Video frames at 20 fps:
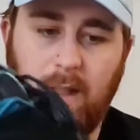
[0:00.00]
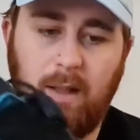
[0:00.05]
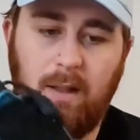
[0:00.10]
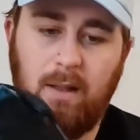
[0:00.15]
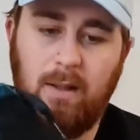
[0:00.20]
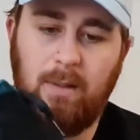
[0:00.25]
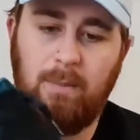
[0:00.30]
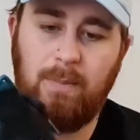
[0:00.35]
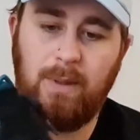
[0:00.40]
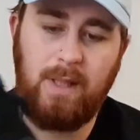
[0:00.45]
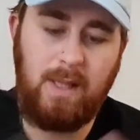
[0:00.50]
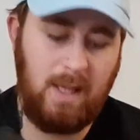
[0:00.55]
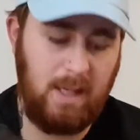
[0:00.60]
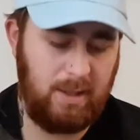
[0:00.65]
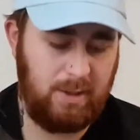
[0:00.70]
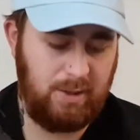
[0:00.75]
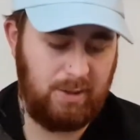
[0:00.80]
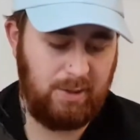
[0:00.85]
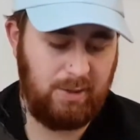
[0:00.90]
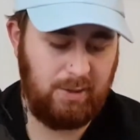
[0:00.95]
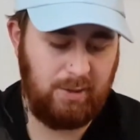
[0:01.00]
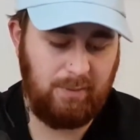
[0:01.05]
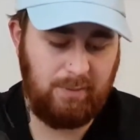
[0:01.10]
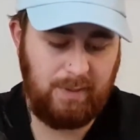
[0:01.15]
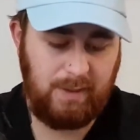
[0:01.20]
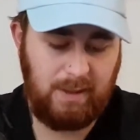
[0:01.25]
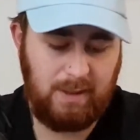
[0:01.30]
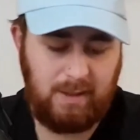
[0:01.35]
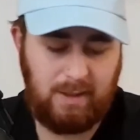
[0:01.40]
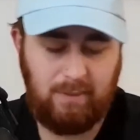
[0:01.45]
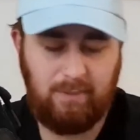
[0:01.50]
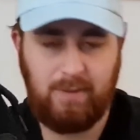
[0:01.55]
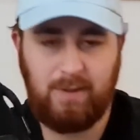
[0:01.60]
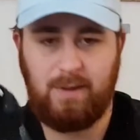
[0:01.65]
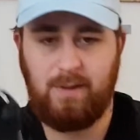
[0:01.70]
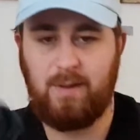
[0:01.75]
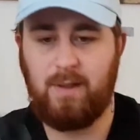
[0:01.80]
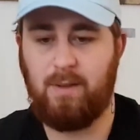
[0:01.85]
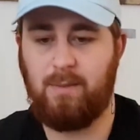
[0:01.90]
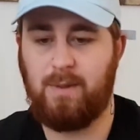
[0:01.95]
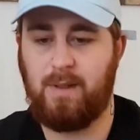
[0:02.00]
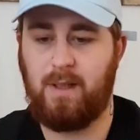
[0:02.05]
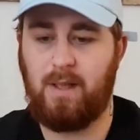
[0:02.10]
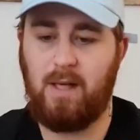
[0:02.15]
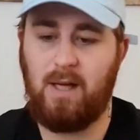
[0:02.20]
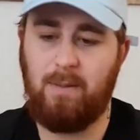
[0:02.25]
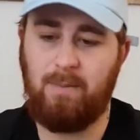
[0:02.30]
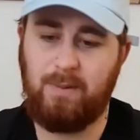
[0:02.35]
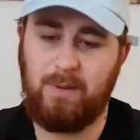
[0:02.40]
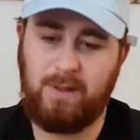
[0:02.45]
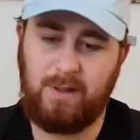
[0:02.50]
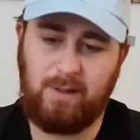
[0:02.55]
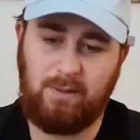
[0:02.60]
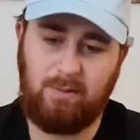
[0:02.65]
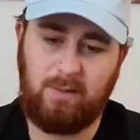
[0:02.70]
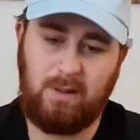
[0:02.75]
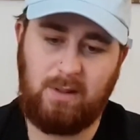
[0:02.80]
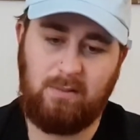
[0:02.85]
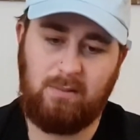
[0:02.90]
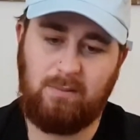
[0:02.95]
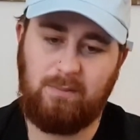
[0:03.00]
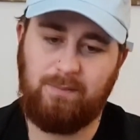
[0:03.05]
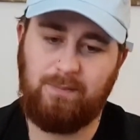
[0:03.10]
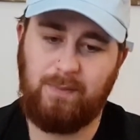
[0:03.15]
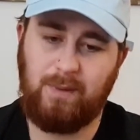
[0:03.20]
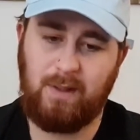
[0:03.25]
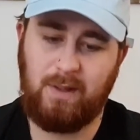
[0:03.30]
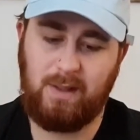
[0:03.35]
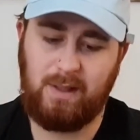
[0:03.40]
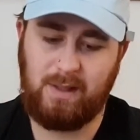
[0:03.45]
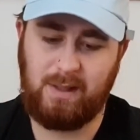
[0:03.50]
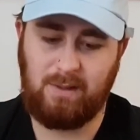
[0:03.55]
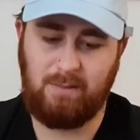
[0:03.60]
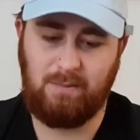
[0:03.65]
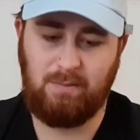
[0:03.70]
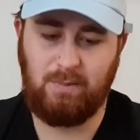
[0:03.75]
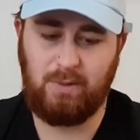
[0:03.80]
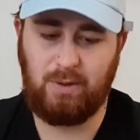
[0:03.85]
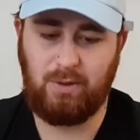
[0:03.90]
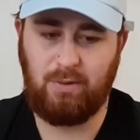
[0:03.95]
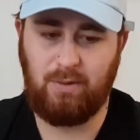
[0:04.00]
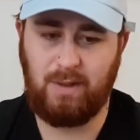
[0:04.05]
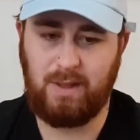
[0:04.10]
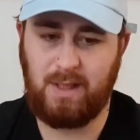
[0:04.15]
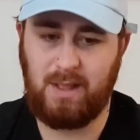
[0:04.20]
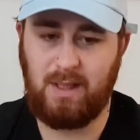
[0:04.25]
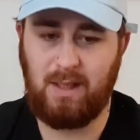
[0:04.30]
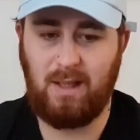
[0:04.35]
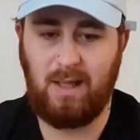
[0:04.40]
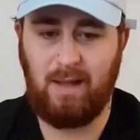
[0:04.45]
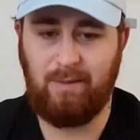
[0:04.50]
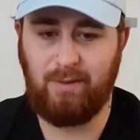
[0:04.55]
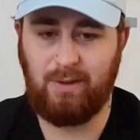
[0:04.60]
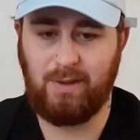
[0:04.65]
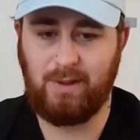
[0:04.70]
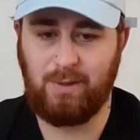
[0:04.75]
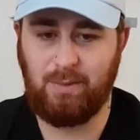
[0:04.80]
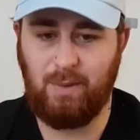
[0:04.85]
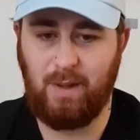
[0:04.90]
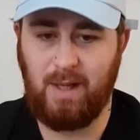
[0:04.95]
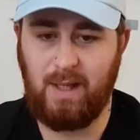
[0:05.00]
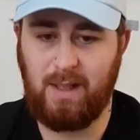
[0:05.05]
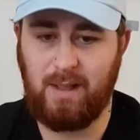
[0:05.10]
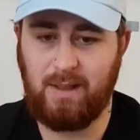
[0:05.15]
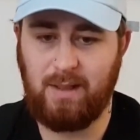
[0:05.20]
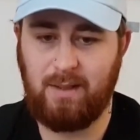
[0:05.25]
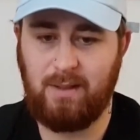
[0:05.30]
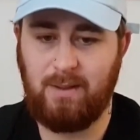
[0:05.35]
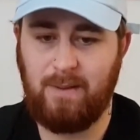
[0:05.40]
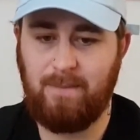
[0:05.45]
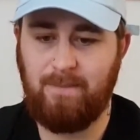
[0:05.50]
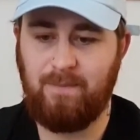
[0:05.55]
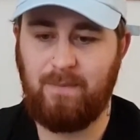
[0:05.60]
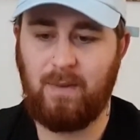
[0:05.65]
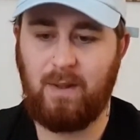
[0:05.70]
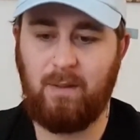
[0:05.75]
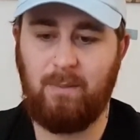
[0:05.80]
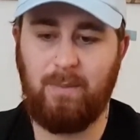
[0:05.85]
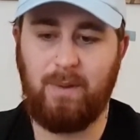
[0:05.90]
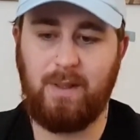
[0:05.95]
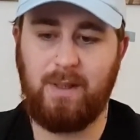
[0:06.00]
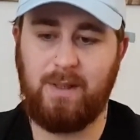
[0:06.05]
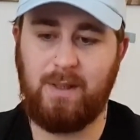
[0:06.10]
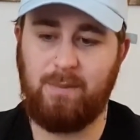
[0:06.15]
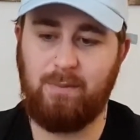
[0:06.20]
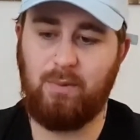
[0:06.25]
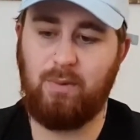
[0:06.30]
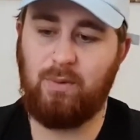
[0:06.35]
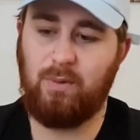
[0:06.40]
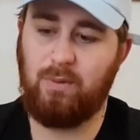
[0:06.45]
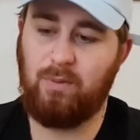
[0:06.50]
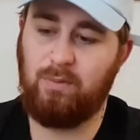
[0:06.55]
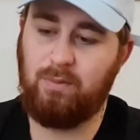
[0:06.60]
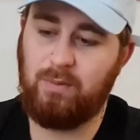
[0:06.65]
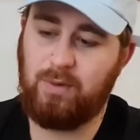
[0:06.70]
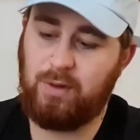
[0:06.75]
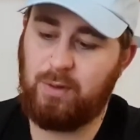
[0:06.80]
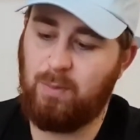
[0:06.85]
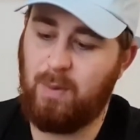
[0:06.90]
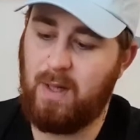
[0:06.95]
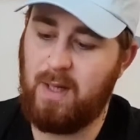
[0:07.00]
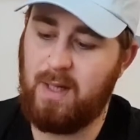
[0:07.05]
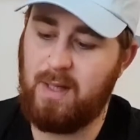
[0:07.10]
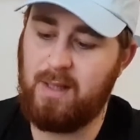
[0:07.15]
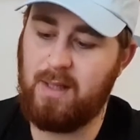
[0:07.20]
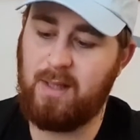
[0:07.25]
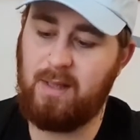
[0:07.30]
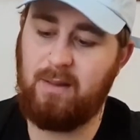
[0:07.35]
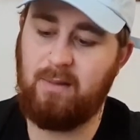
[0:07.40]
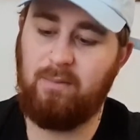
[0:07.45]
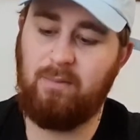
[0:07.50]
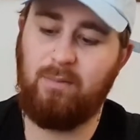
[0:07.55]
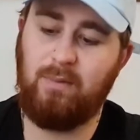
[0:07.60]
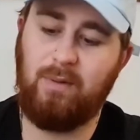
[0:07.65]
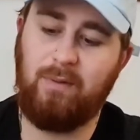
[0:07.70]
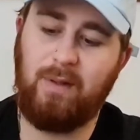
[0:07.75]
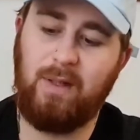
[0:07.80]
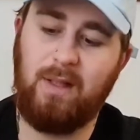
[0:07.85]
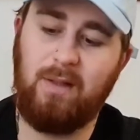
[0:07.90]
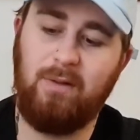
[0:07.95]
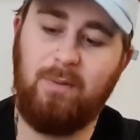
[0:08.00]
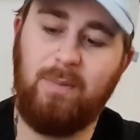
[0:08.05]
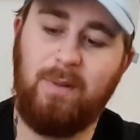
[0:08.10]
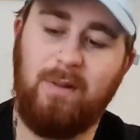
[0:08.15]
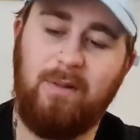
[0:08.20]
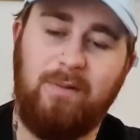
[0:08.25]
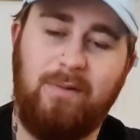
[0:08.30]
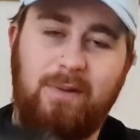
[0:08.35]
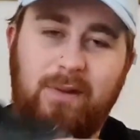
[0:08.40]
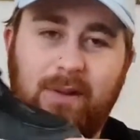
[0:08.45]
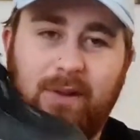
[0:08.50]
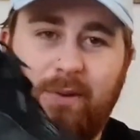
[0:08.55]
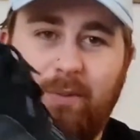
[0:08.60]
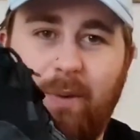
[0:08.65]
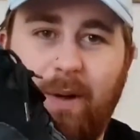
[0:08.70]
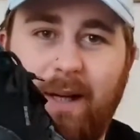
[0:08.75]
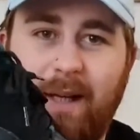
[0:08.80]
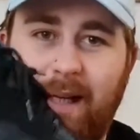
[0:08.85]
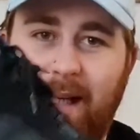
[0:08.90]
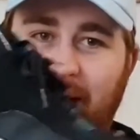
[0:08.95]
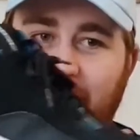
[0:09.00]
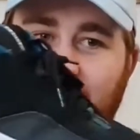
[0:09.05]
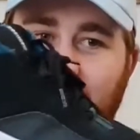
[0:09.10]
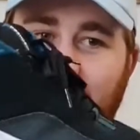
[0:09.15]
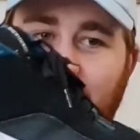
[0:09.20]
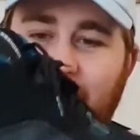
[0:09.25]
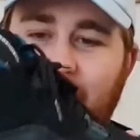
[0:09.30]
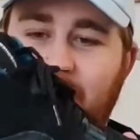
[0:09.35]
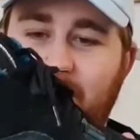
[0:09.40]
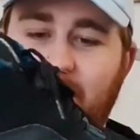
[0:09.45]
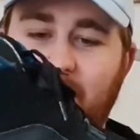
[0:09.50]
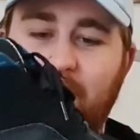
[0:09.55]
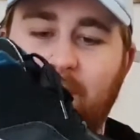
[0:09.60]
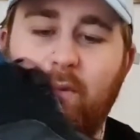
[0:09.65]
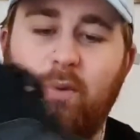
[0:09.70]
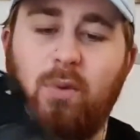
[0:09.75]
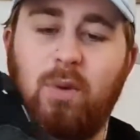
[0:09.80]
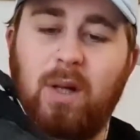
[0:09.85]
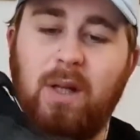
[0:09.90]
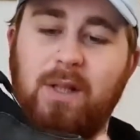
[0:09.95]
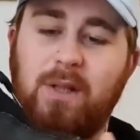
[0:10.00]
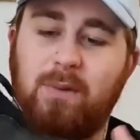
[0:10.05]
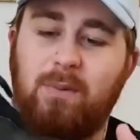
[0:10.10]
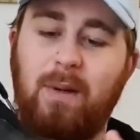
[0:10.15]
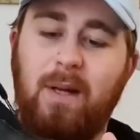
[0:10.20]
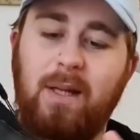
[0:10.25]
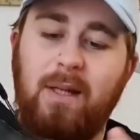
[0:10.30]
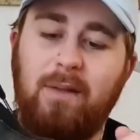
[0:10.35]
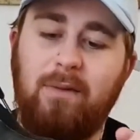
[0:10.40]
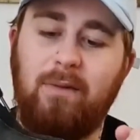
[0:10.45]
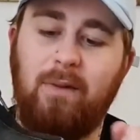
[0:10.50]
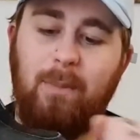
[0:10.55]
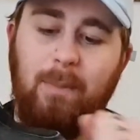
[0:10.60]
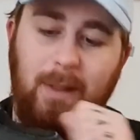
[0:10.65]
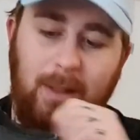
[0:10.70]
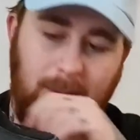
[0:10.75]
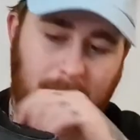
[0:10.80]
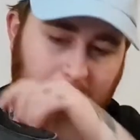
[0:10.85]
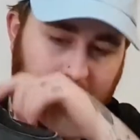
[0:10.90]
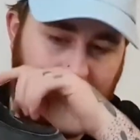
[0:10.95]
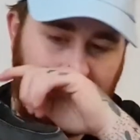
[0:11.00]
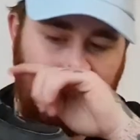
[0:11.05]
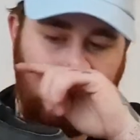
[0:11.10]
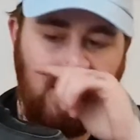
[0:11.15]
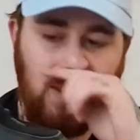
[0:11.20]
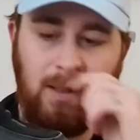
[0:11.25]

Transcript: Um, but yeah, it's just, just obviously the difference in terms of the uppers as well. I mean, this is majority leather suede, but this is more suedey with a little bit of suedey leather, but this is more like suede if I'm being honest.